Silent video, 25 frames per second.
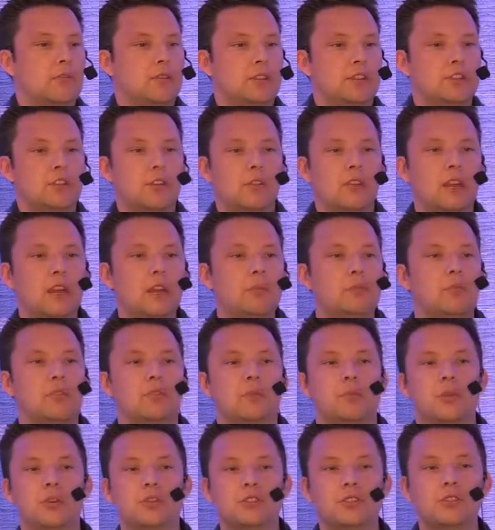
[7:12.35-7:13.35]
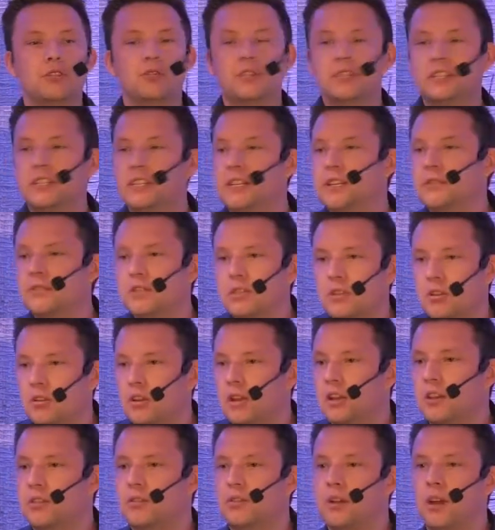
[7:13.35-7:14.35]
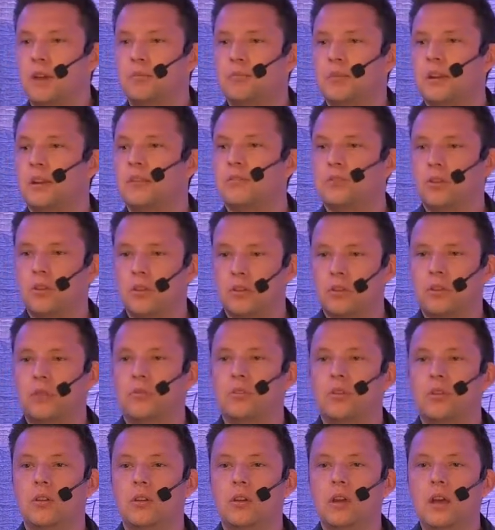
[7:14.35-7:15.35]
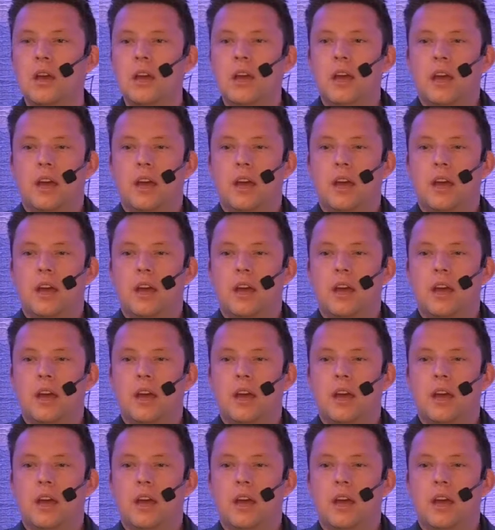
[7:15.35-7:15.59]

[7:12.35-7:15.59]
or the stock keeper or the person who receives stock in your company if you